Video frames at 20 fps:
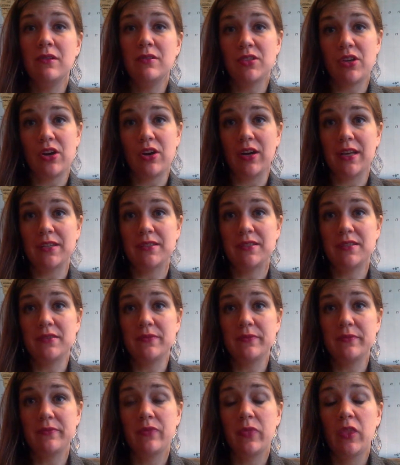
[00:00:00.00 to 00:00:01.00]

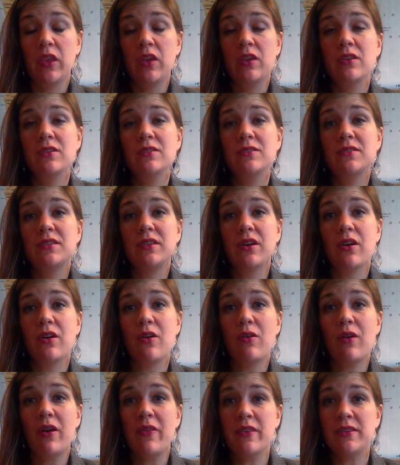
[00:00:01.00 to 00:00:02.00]
targets.
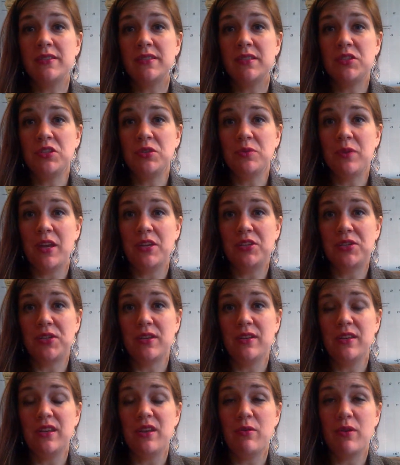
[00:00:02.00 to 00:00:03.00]
So in this
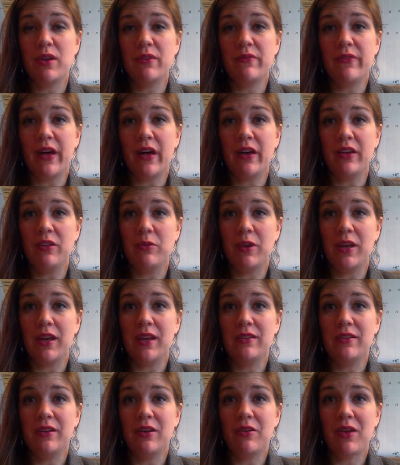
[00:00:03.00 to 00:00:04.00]
situation, you would
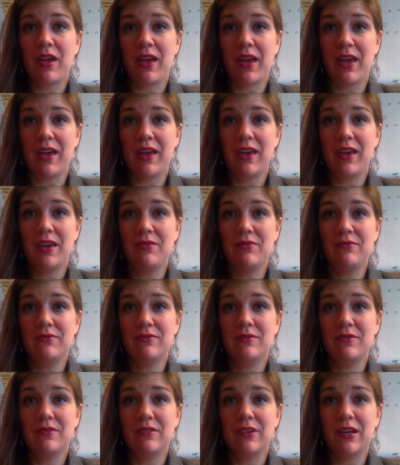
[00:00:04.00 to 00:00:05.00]
evaluate, okay,
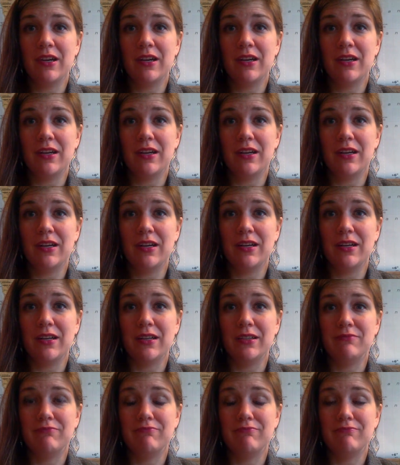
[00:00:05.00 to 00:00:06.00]

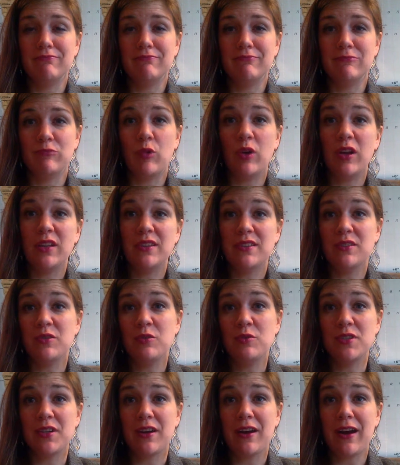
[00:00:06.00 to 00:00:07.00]

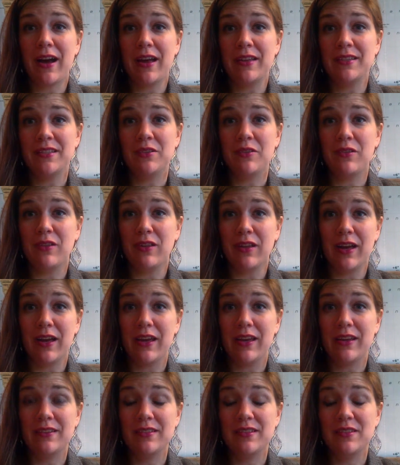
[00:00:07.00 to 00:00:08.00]
who's our ideal
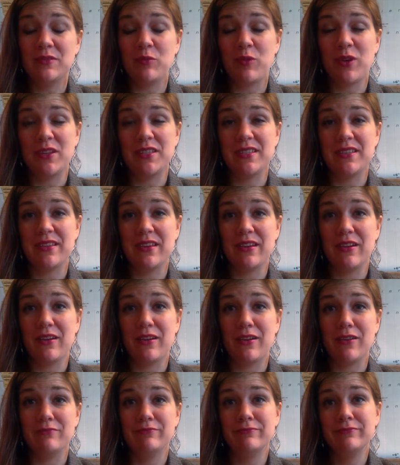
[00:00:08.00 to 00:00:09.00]
client? What's
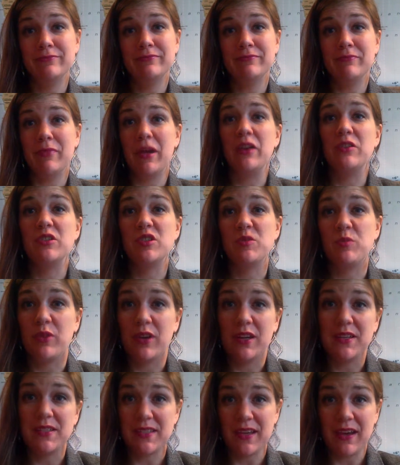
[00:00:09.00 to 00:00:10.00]
their
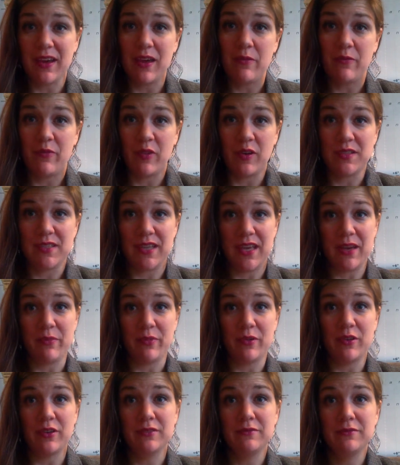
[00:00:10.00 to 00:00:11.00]
Myers-Briggs type, for
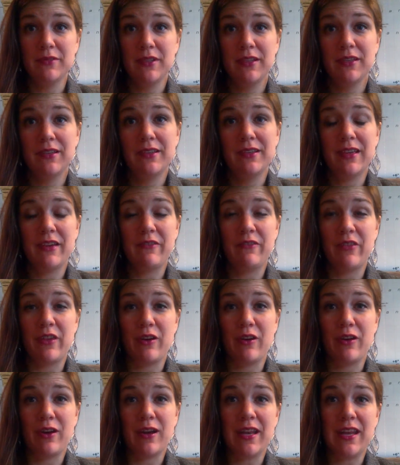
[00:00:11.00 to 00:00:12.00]
example? If
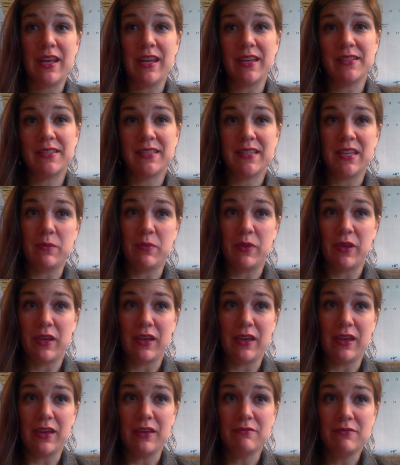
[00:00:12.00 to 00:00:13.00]
they're an
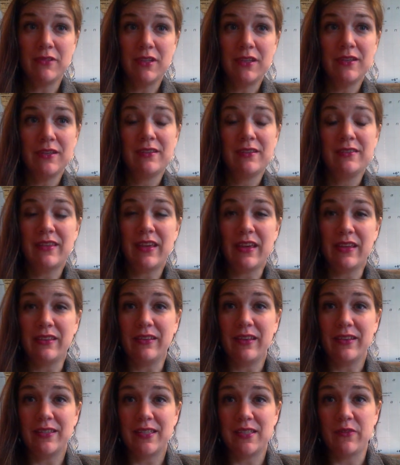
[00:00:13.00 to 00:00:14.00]
ESTP,
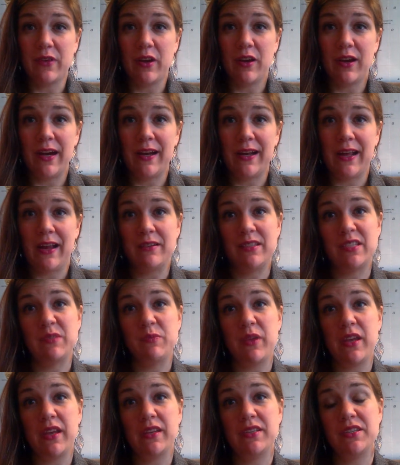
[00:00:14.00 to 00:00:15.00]
then let's figure out how to
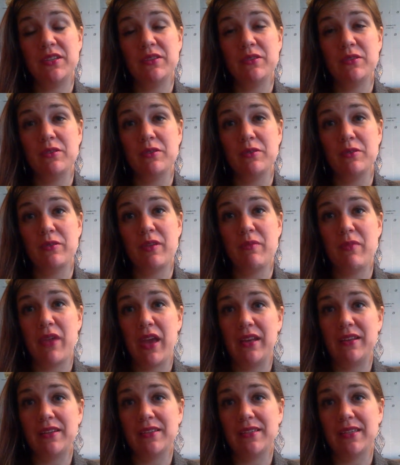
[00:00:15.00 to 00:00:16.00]
speak to the
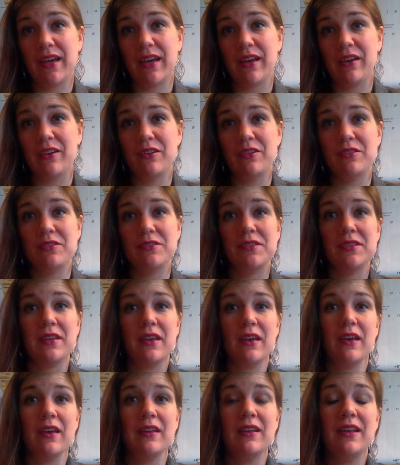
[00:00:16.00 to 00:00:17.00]
main desires
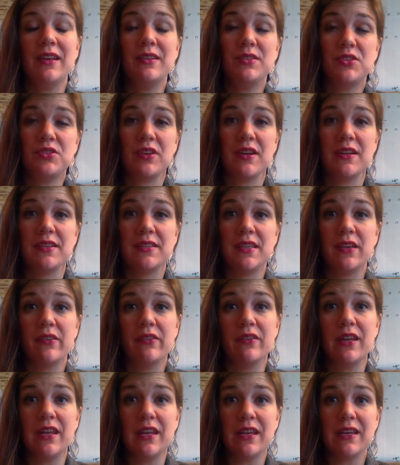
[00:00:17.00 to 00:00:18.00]
and interests
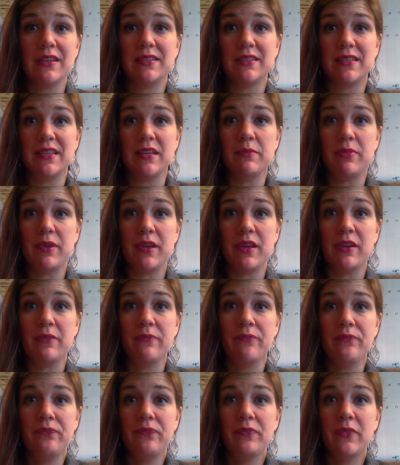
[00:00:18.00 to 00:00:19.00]
of an
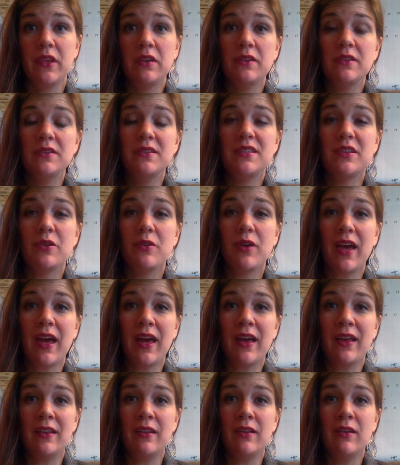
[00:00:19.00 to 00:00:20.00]
ESTP. So
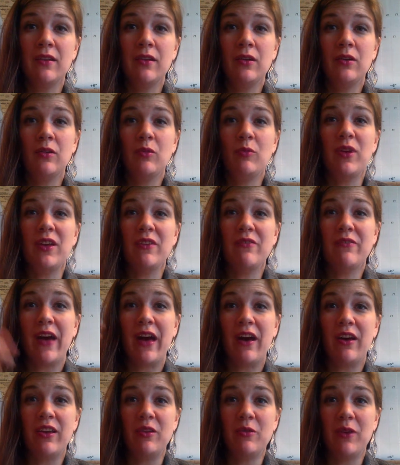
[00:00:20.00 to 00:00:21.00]
again, we
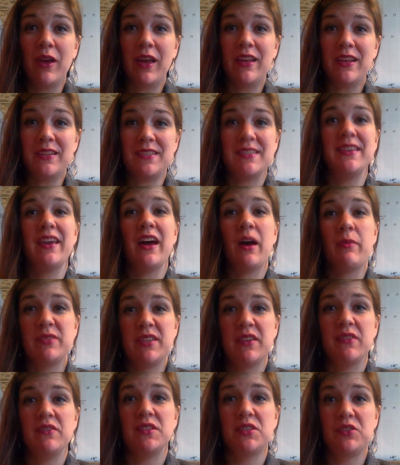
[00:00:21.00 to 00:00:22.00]
evaluate, it's the
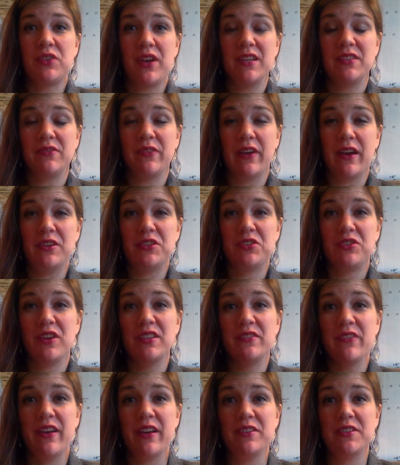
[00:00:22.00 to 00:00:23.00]
opposite of the Strengths Finder.
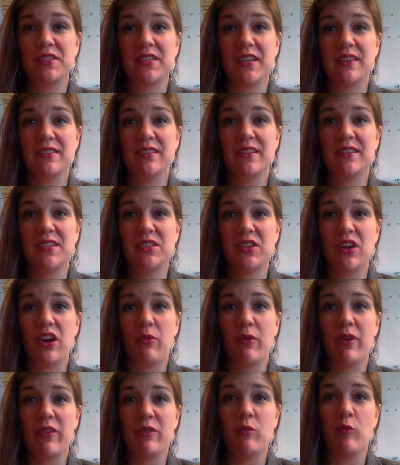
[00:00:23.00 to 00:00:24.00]
Strengths Finder says, let's
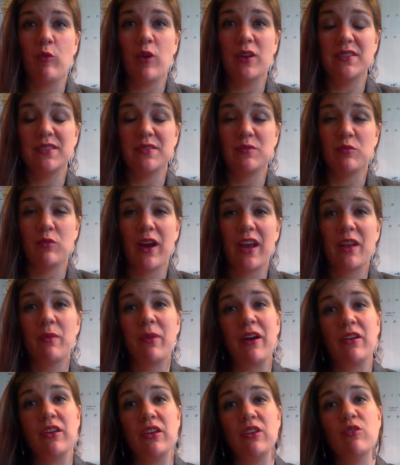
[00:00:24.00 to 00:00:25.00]
start with what's right
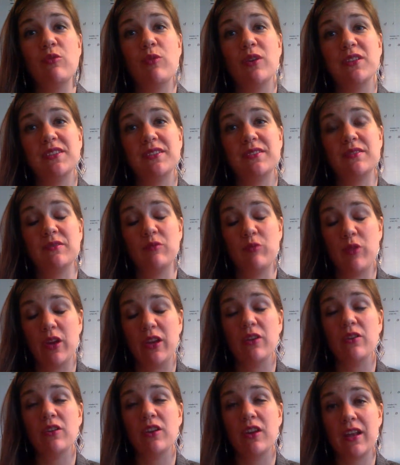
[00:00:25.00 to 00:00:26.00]
about you,
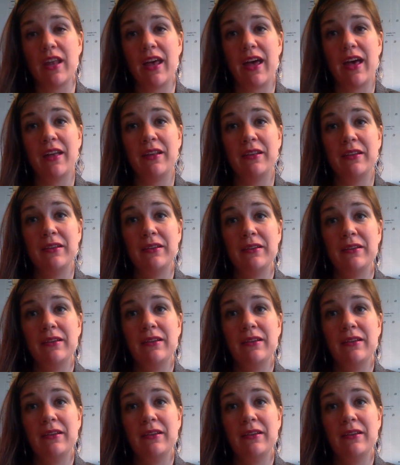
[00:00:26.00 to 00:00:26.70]
what you're good at,